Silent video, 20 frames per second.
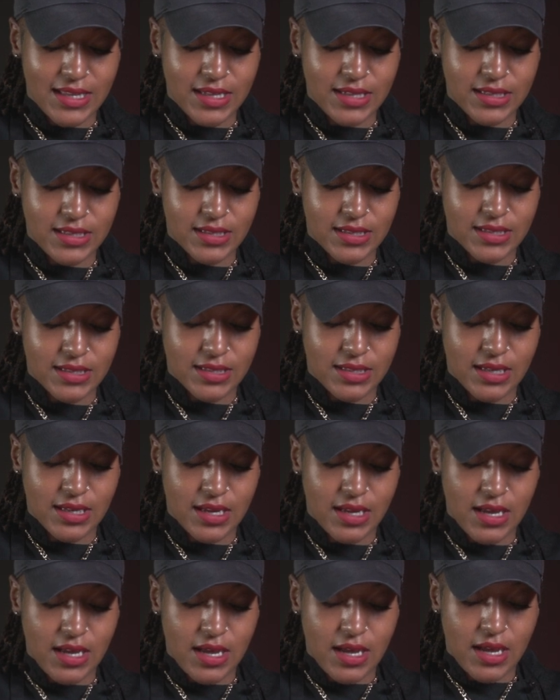this,
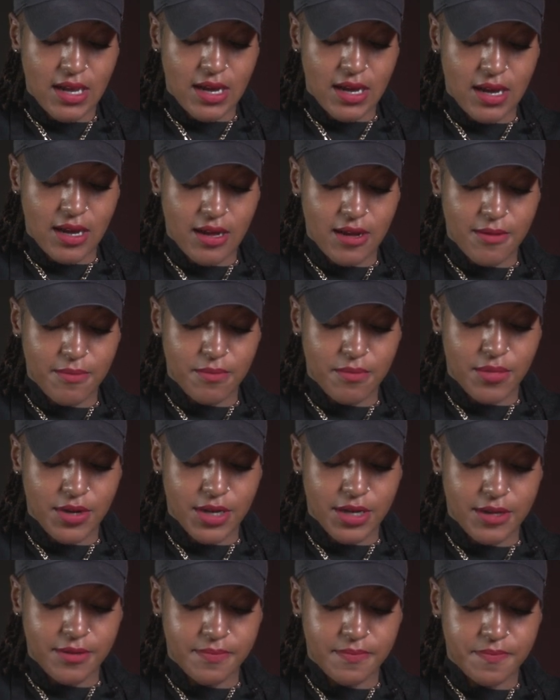
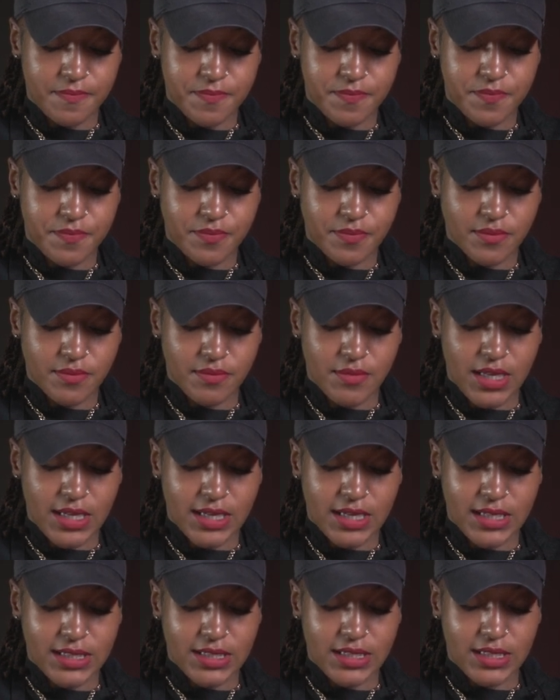but
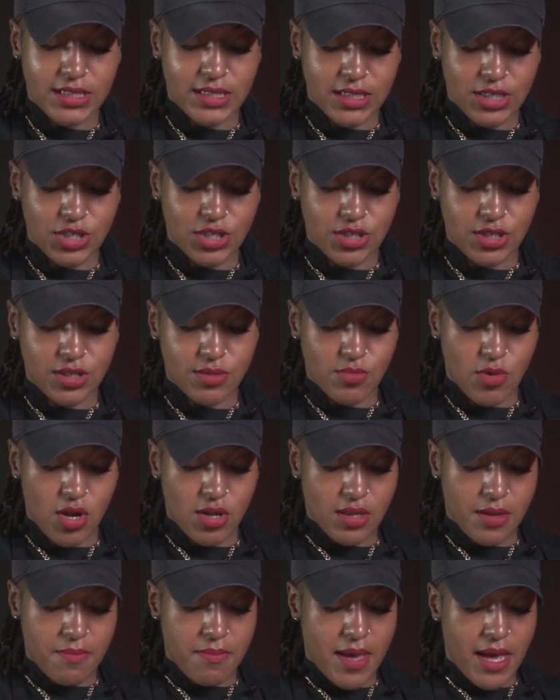because it's such a
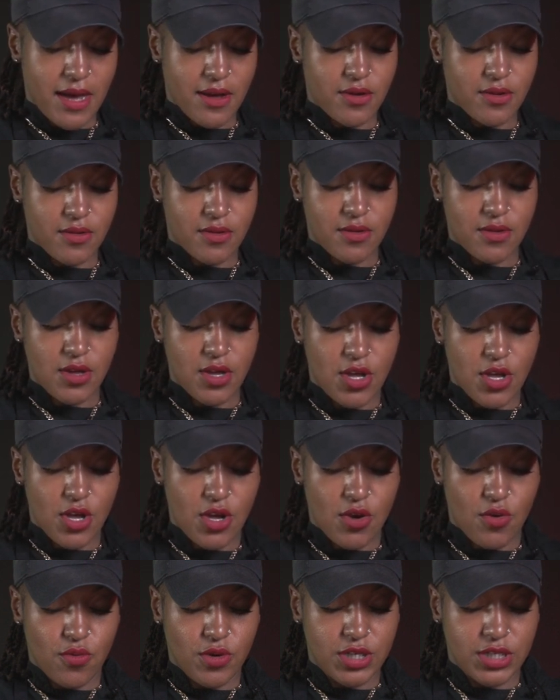small amount,
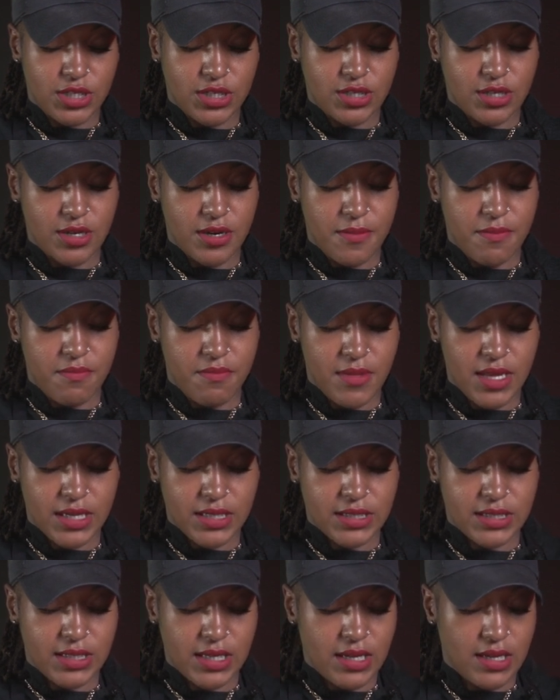we're just gonna
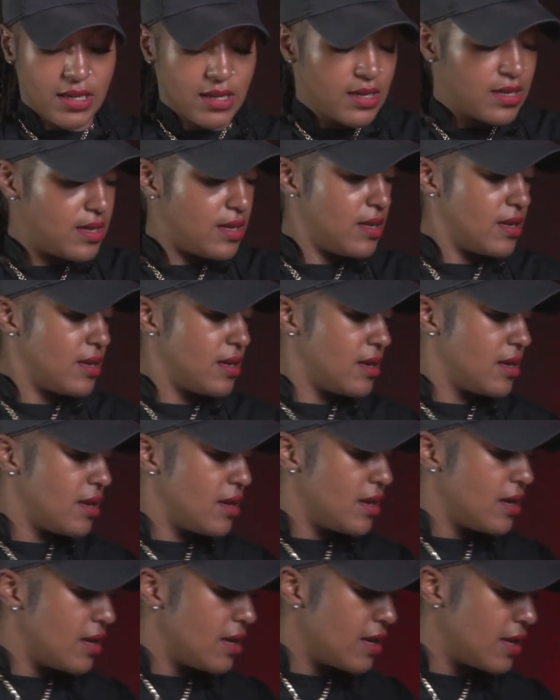mix it,
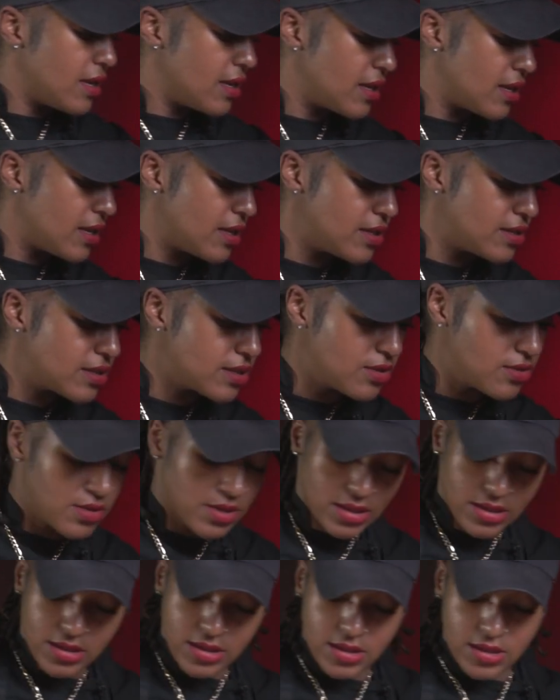and it is
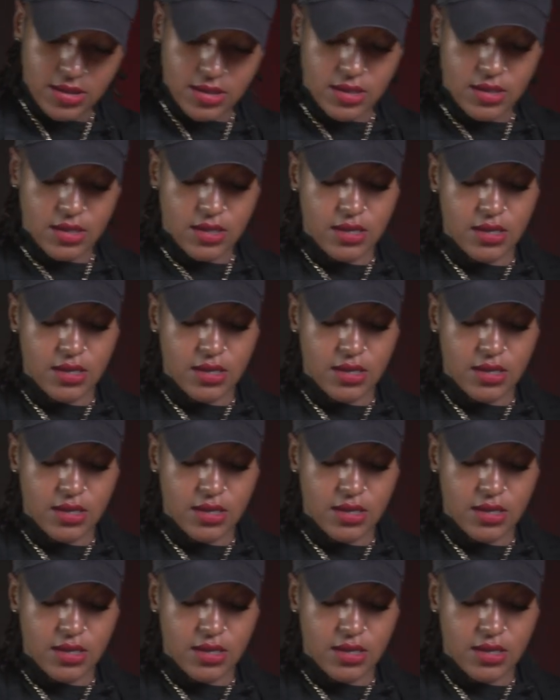going to